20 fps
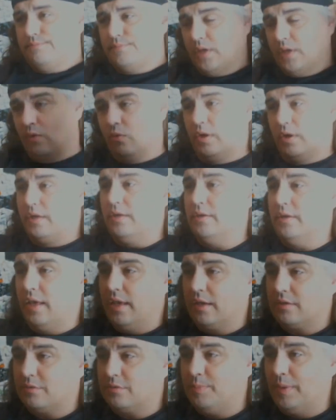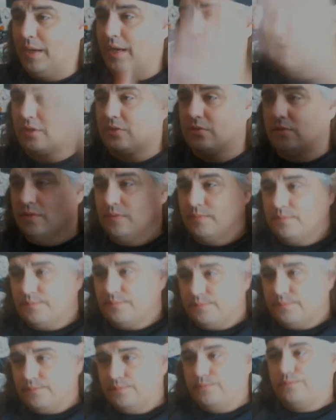I went on the Xbox.
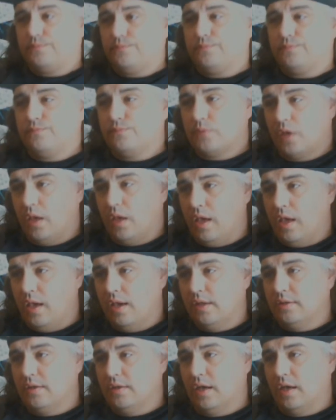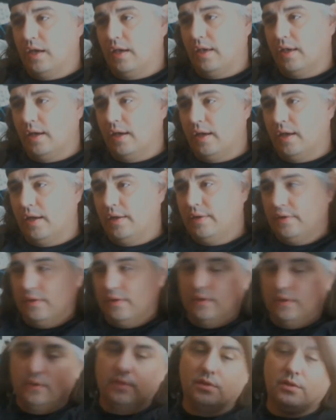And
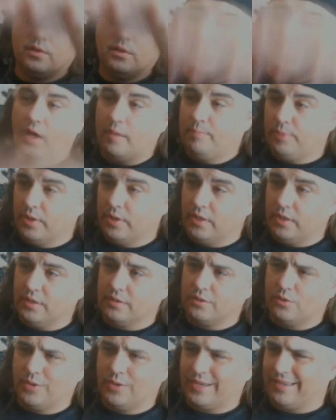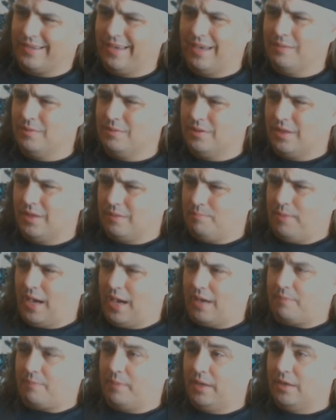I played a quick game of like
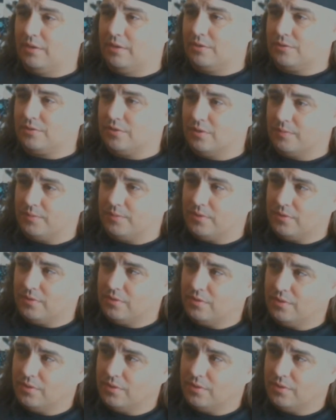Pac-Man or something.